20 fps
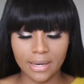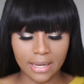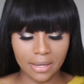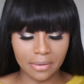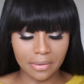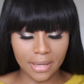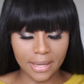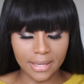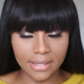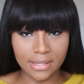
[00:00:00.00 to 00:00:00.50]

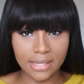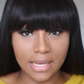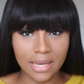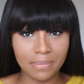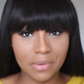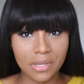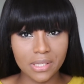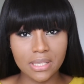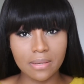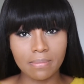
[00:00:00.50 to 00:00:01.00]
now, and
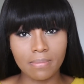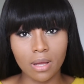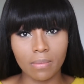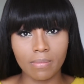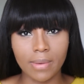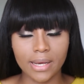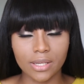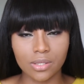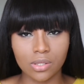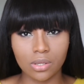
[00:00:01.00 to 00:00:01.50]
I'm using my
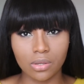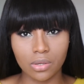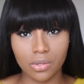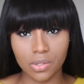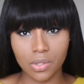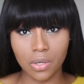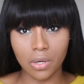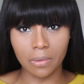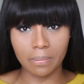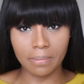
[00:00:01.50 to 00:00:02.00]
MAC Studio
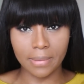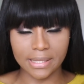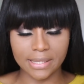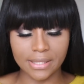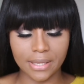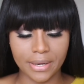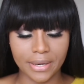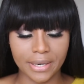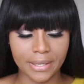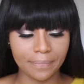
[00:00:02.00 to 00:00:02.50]
Sculpt
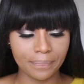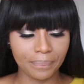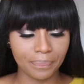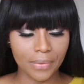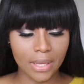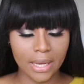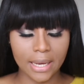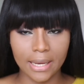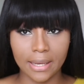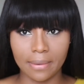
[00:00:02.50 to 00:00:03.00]
mascara
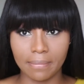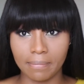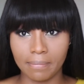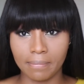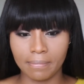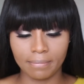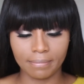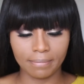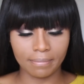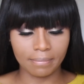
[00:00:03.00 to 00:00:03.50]
in